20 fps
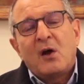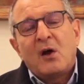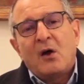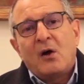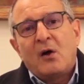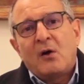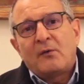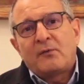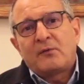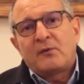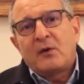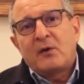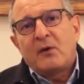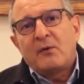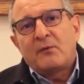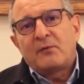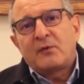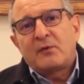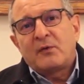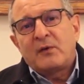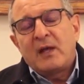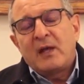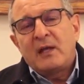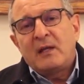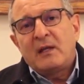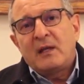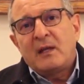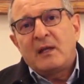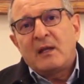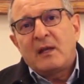of
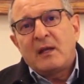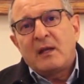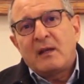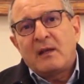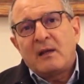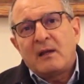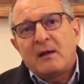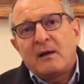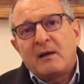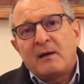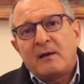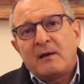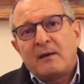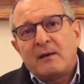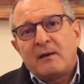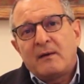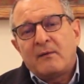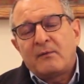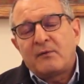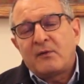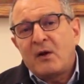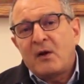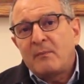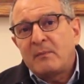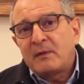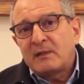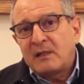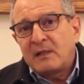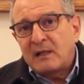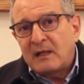creating of
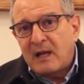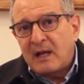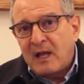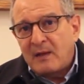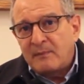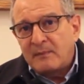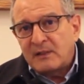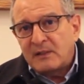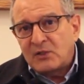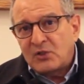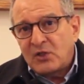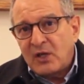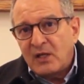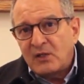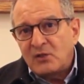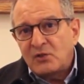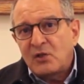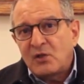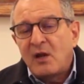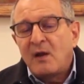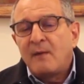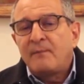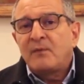combating climate change,